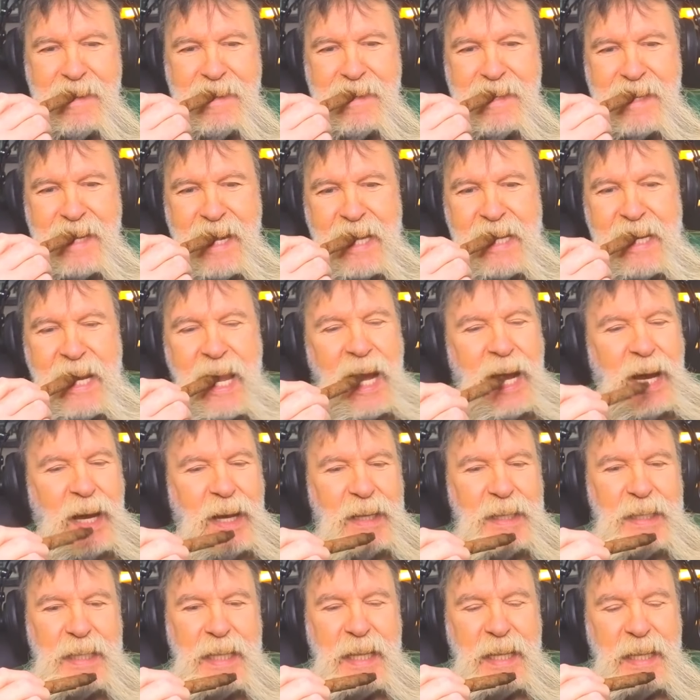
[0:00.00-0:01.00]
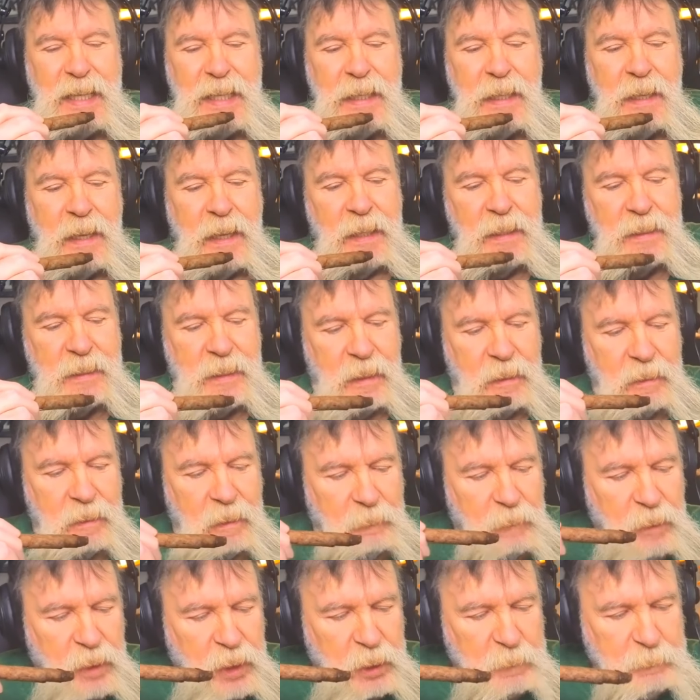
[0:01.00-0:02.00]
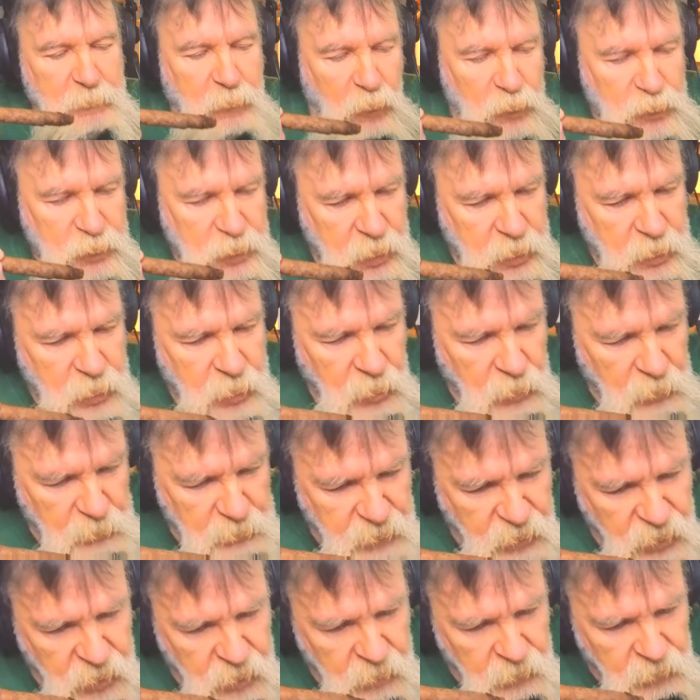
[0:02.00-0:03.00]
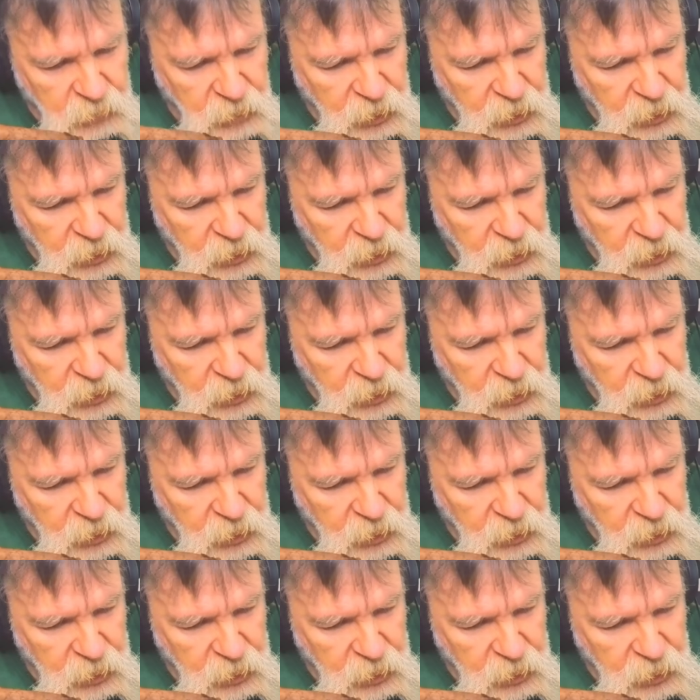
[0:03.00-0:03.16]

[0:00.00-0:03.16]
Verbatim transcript: Yeah. And let, let me just push this little button right